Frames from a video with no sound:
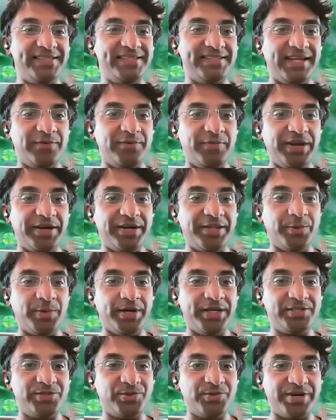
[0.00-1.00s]
that we are the
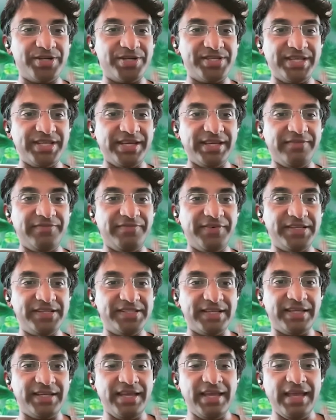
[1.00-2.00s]
ones who are seeing it
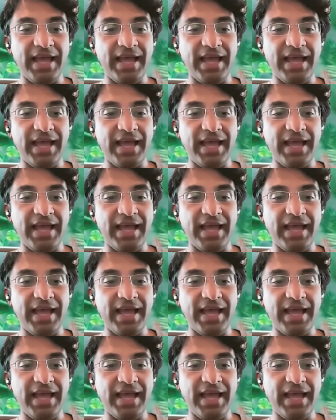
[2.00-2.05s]
fuzzy.